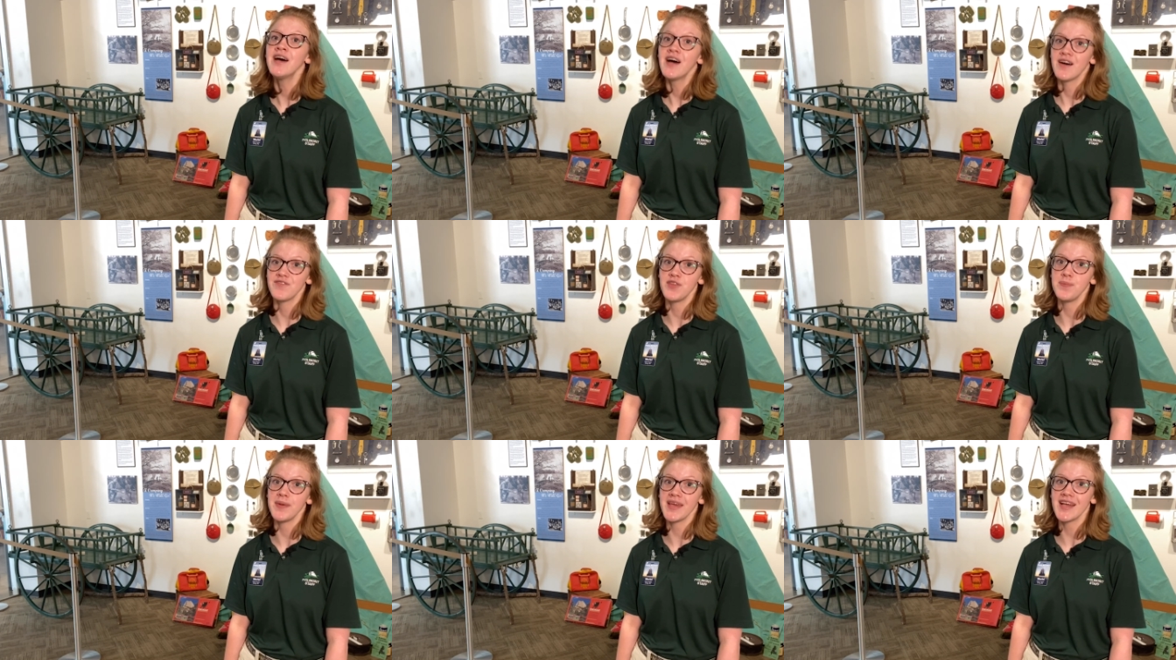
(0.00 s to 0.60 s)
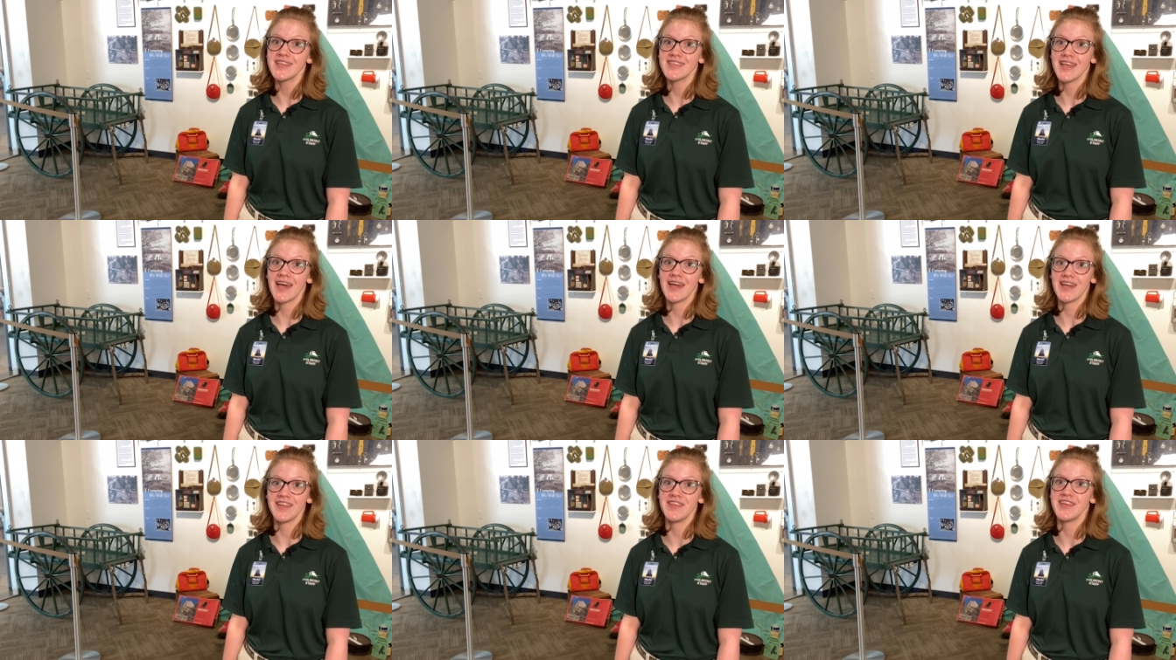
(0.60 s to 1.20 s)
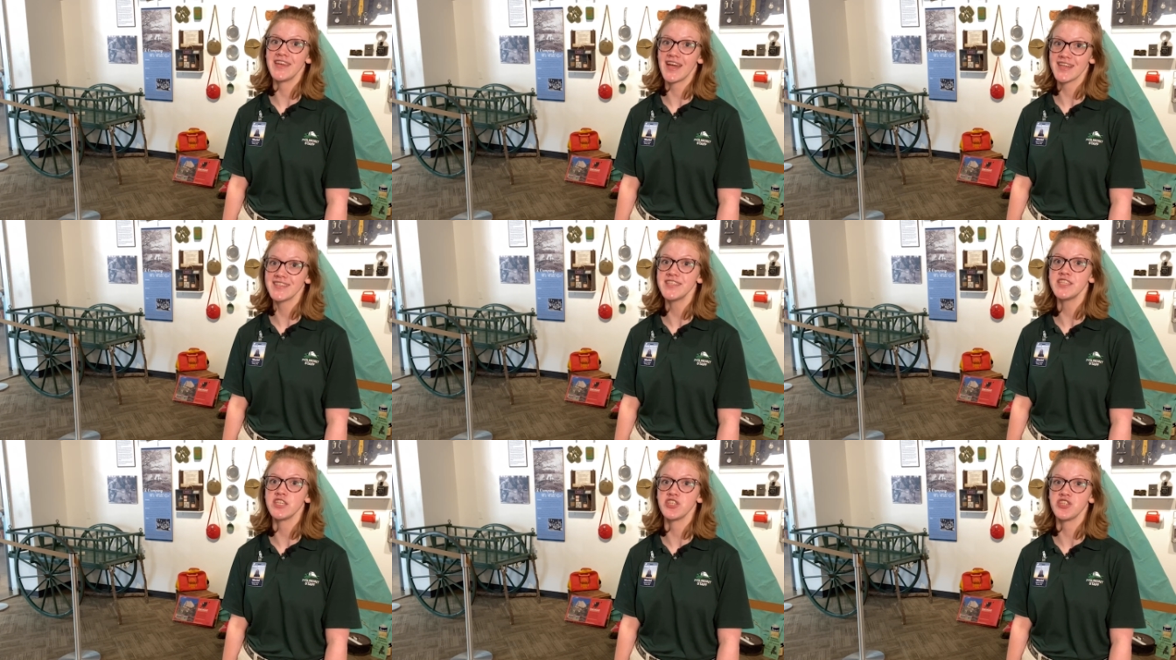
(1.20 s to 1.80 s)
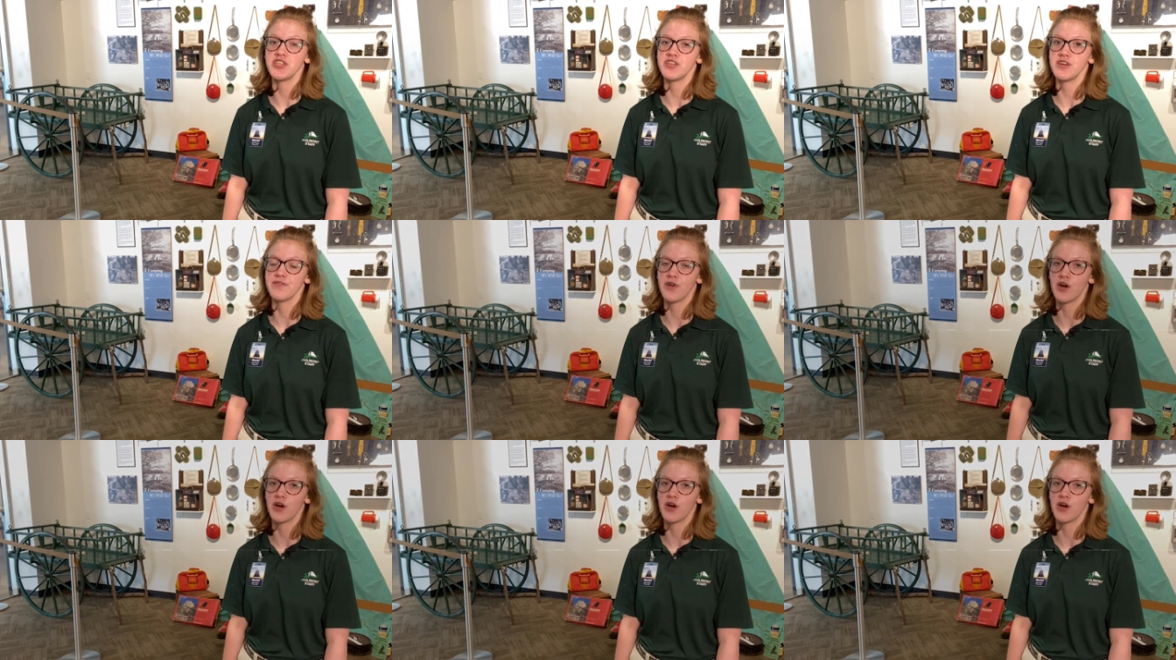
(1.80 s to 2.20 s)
of the BSA in the next edition of